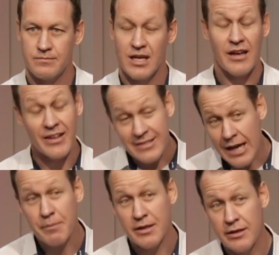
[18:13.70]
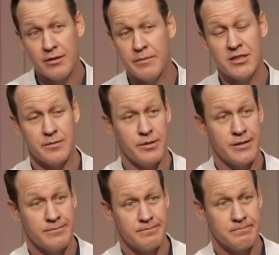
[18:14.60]
And that's happened here at Minchinbury.
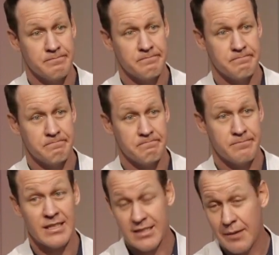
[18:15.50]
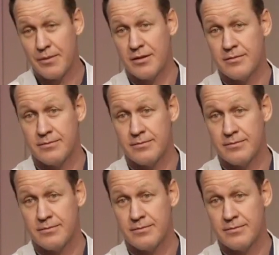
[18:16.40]
That's happened.